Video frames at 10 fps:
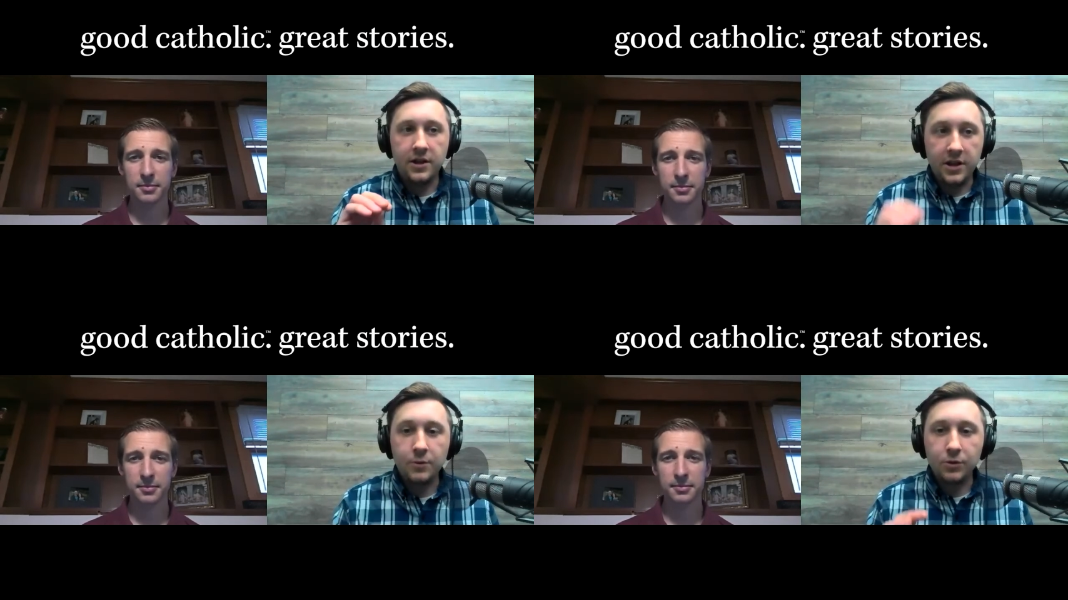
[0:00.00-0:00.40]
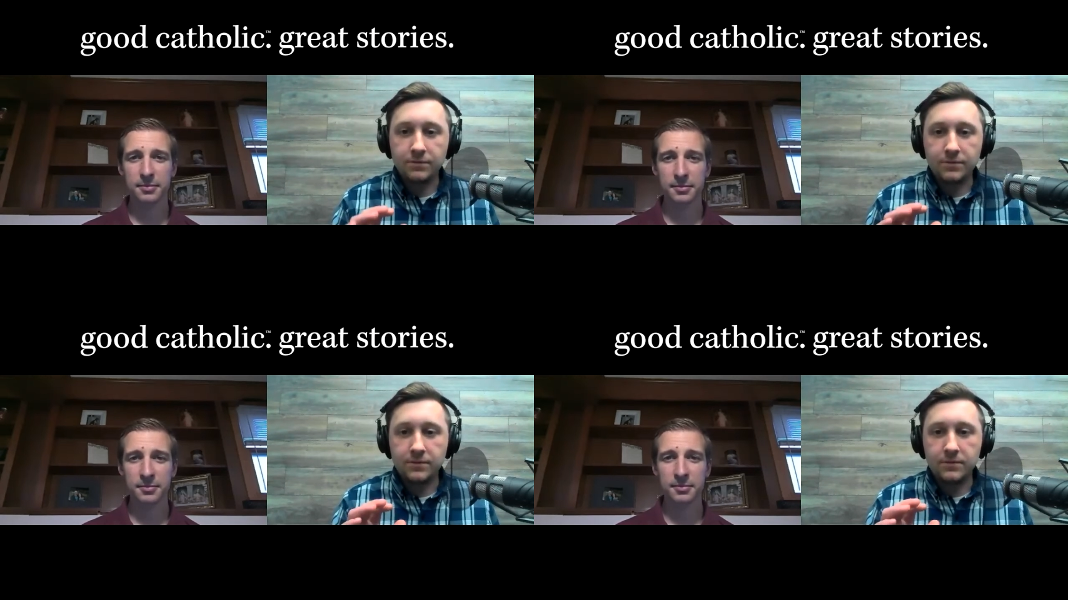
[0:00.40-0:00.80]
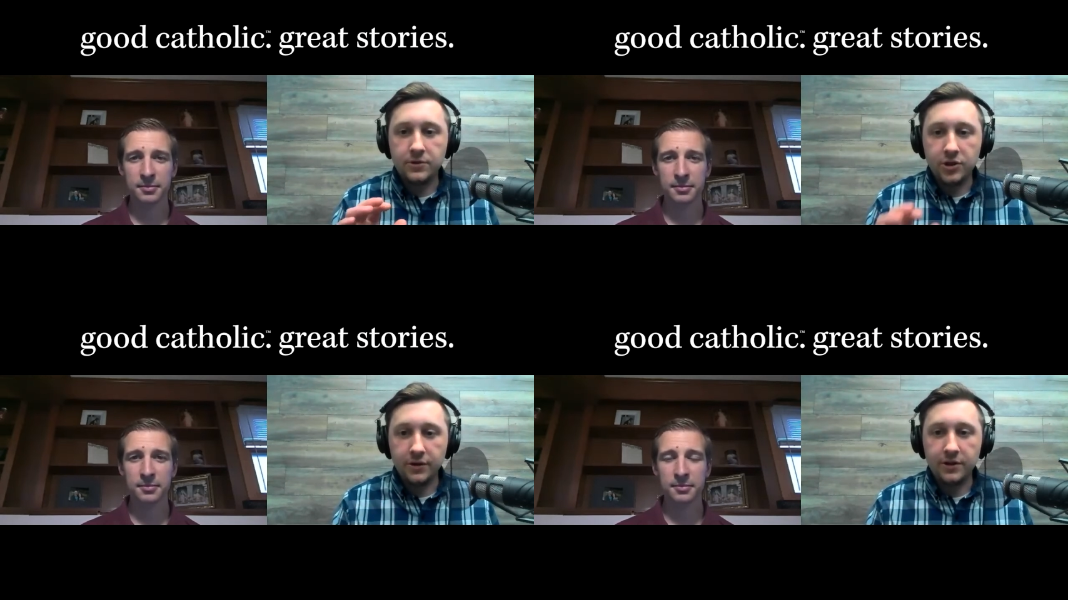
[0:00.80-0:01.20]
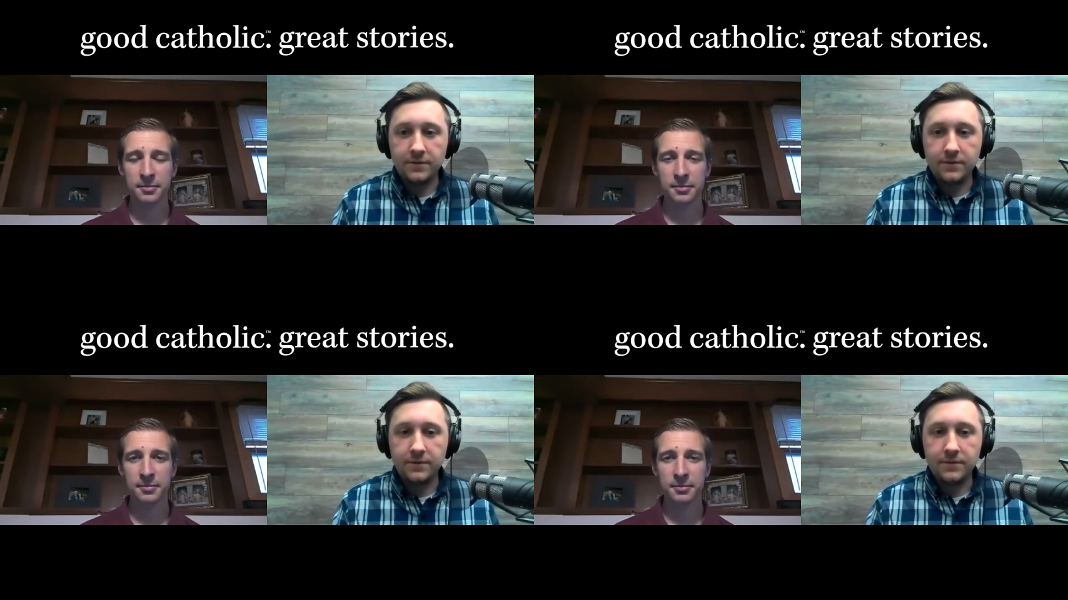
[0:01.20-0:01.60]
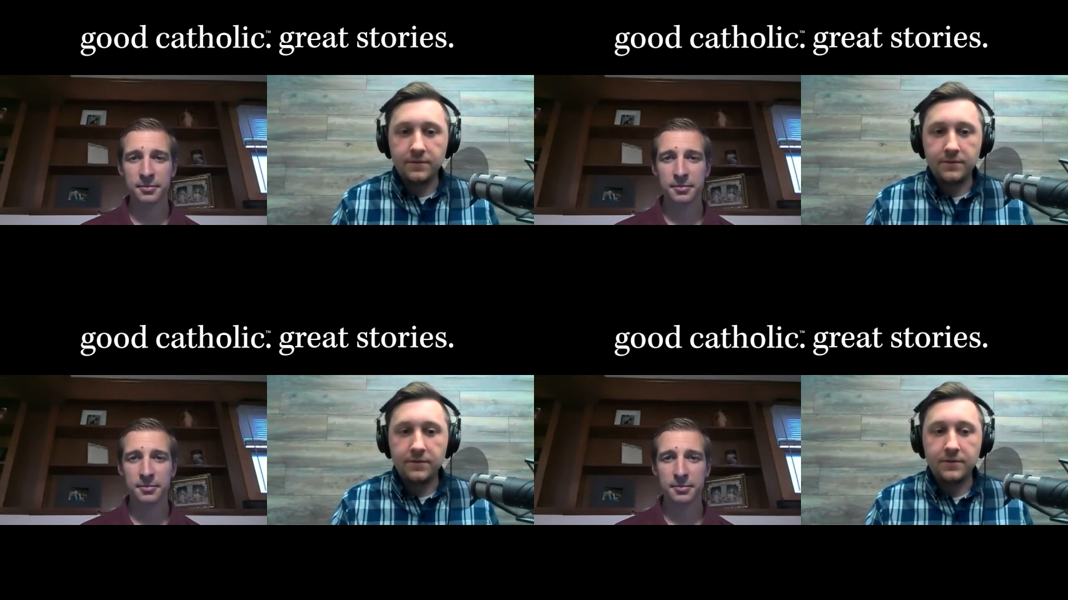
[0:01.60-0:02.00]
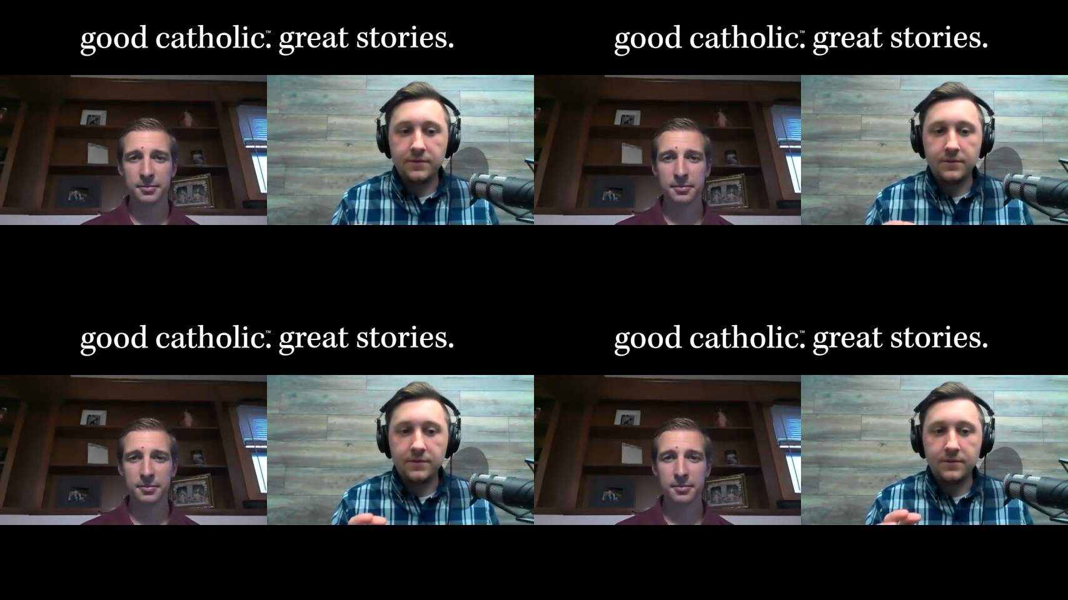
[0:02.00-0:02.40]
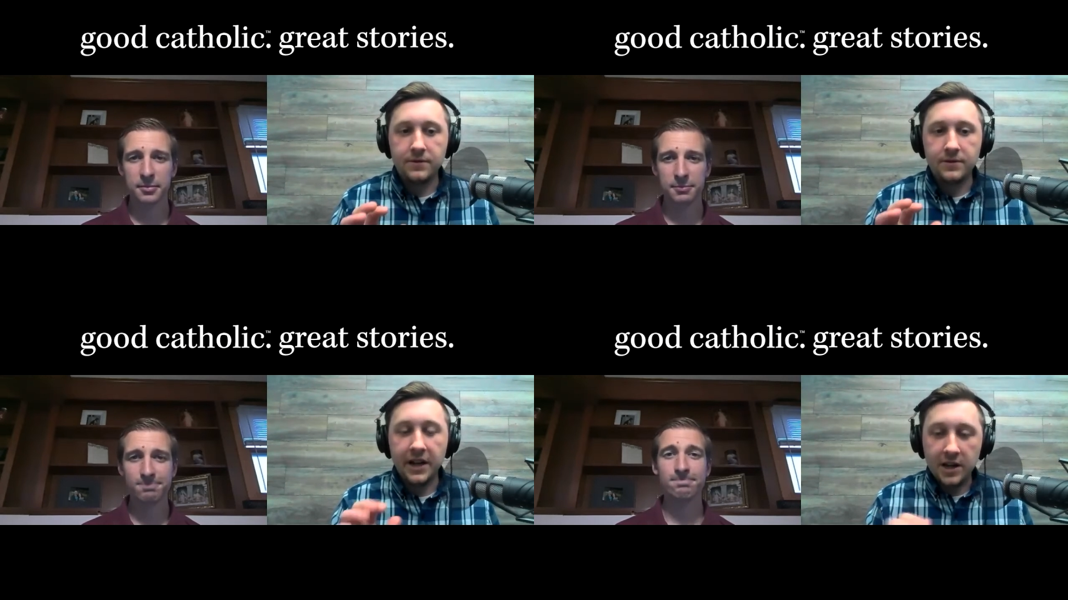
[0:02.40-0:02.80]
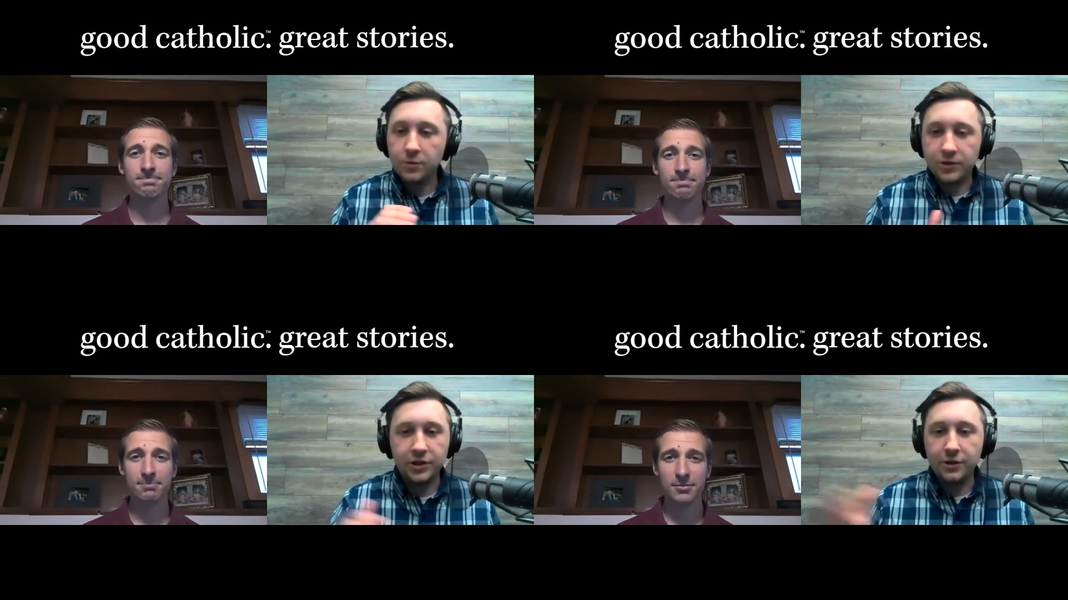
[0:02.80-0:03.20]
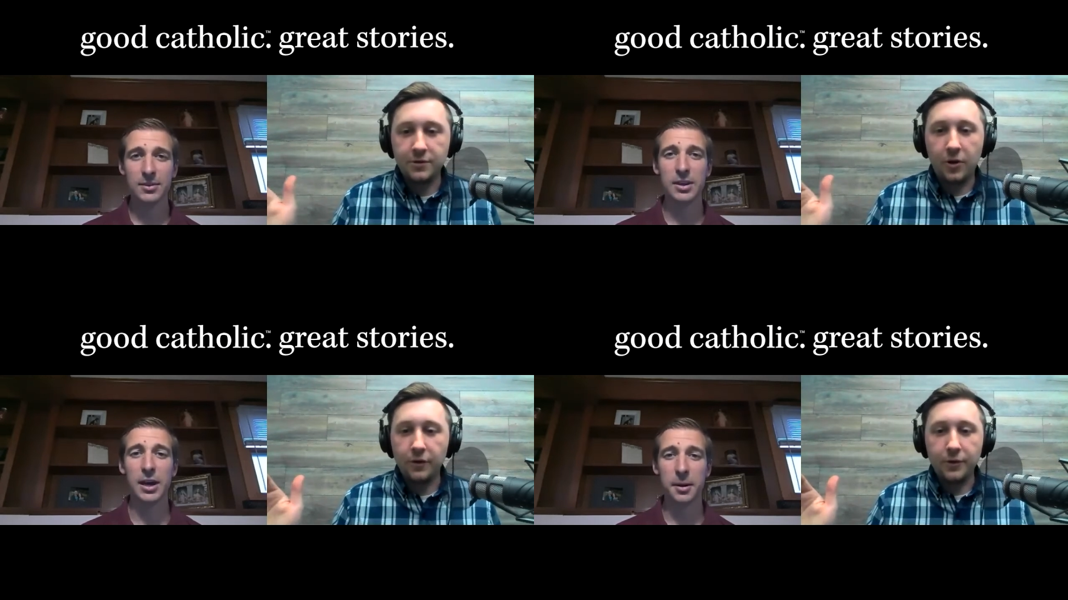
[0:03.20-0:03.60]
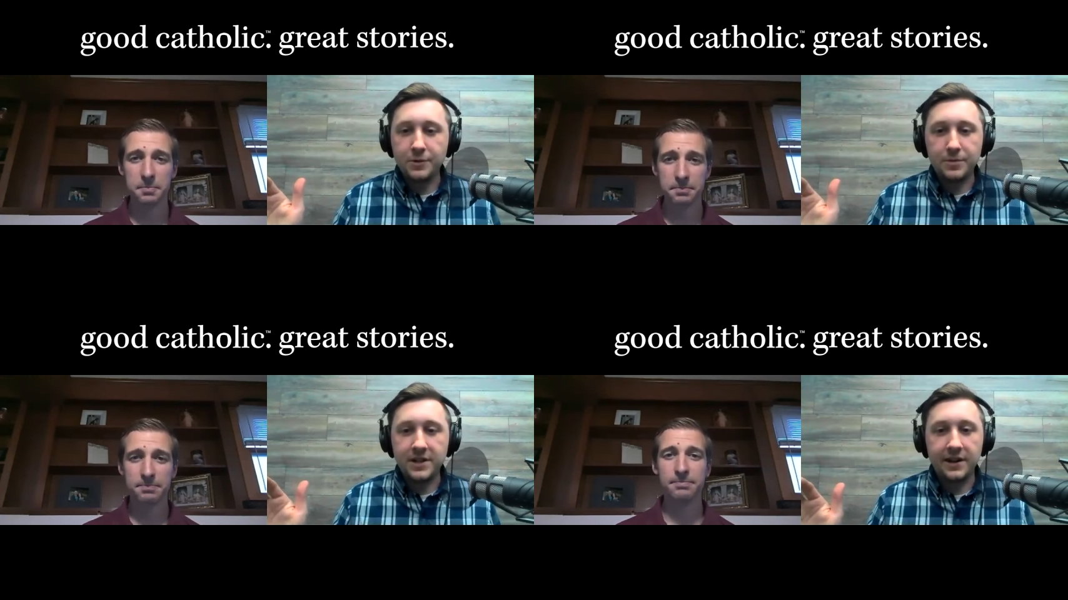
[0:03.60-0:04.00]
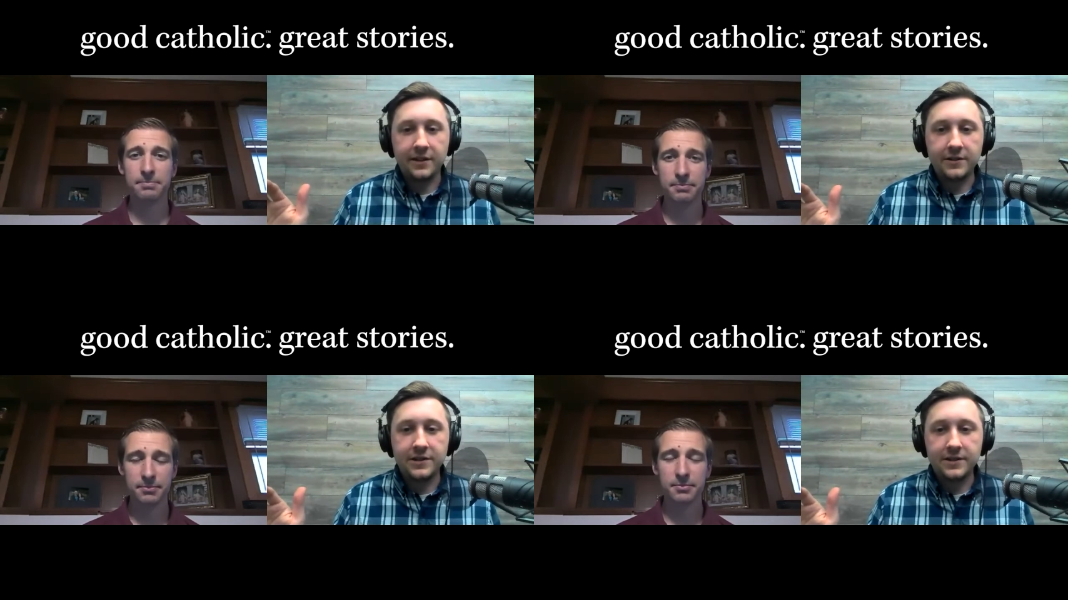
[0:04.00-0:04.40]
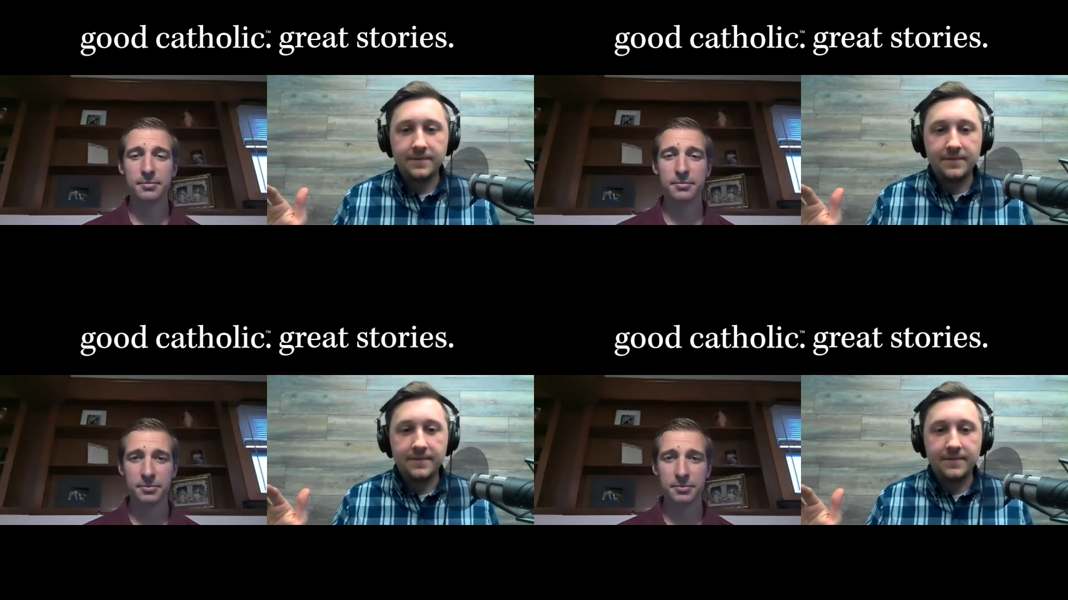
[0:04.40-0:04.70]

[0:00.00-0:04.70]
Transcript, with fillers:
Speaker 1: he will show you. Like he will show you all of those yeah. particulars.